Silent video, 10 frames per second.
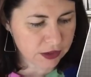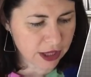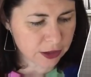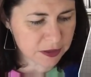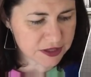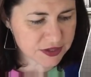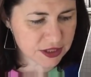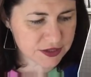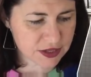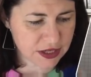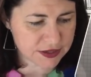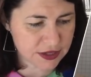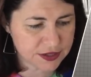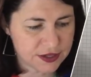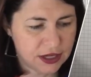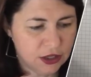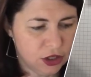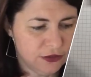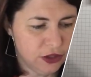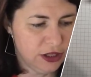Now the best thing is these are staying
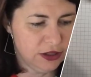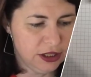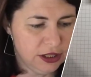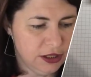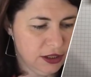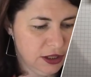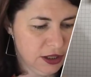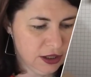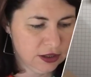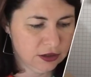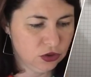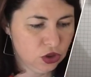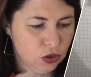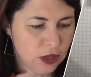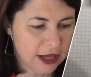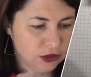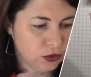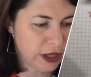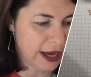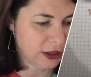over in the new
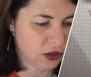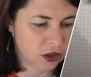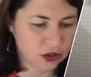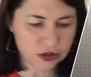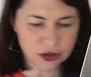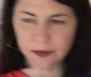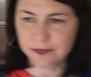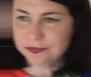annual catalogue